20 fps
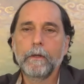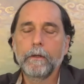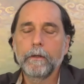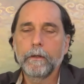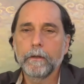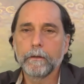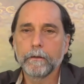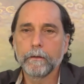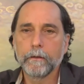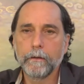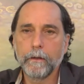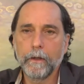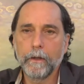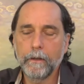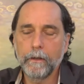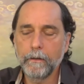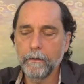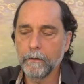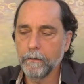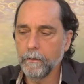And
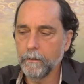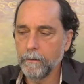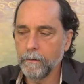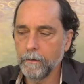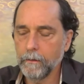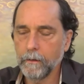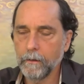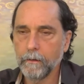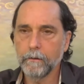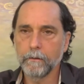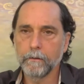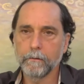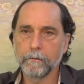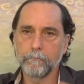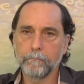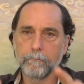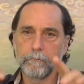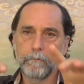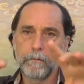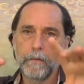then the
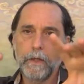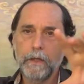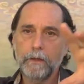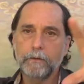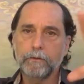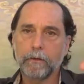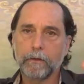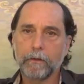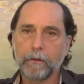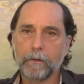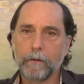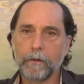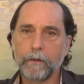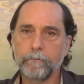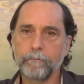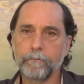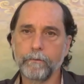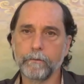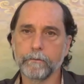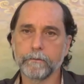major
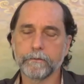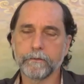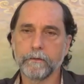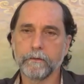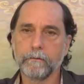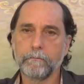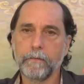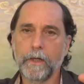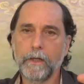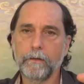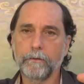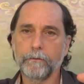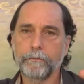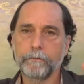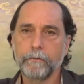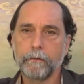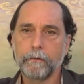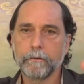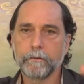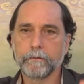influence of the
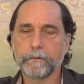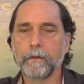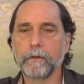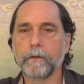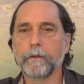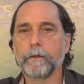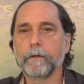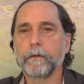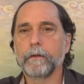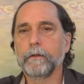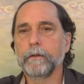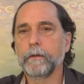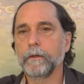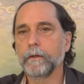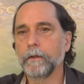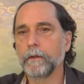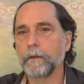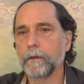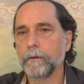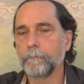biosphere is on
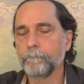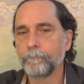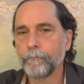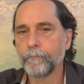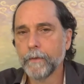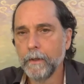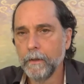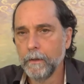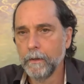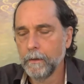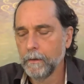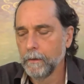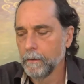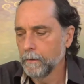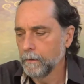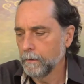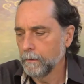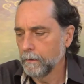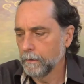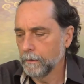the
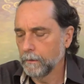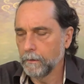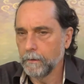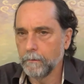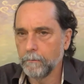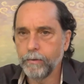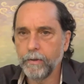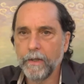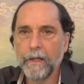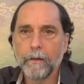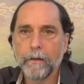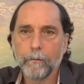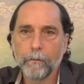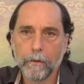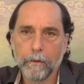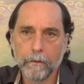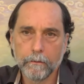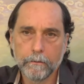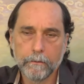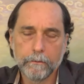plant
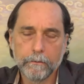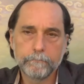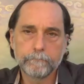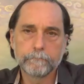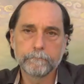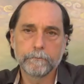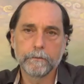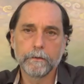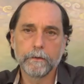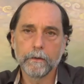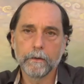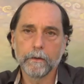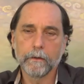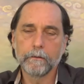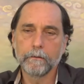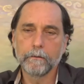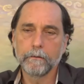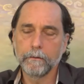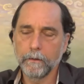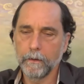world.
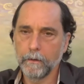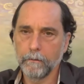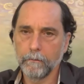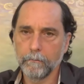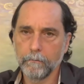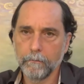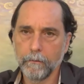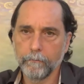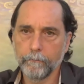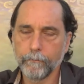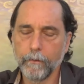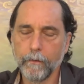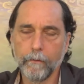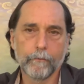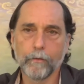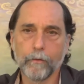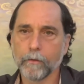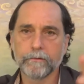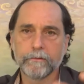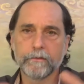Okay,
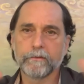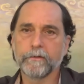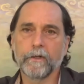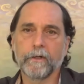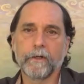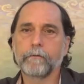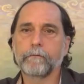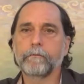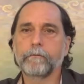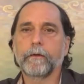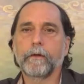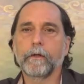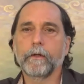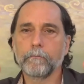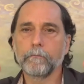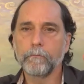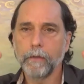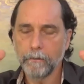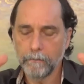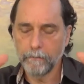of course it's on
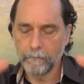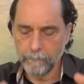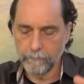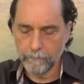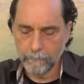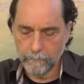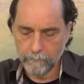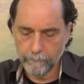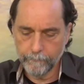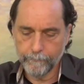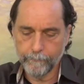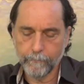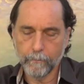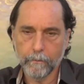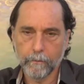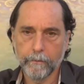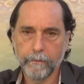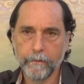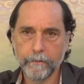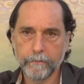everything, but
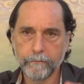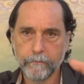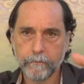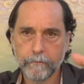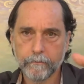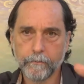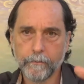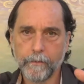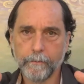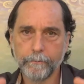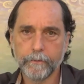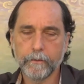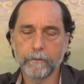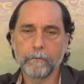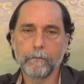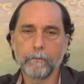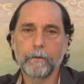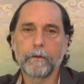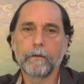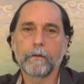for this
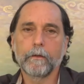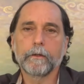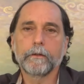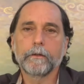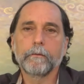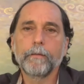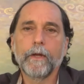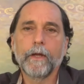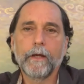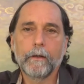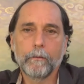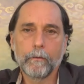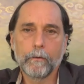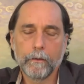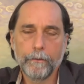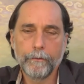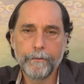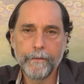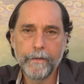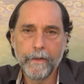description, we look at the plant
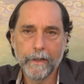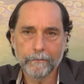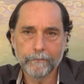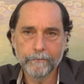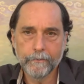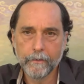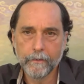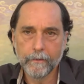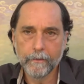world next.